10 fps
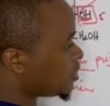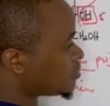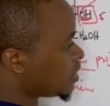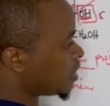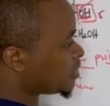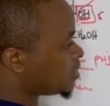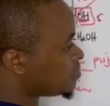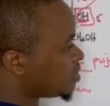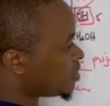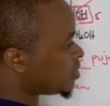is reacting
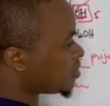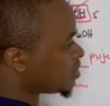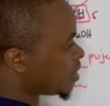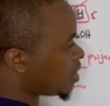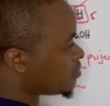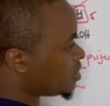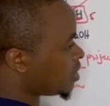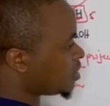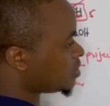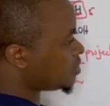with
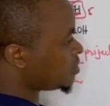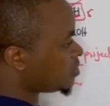aldehyde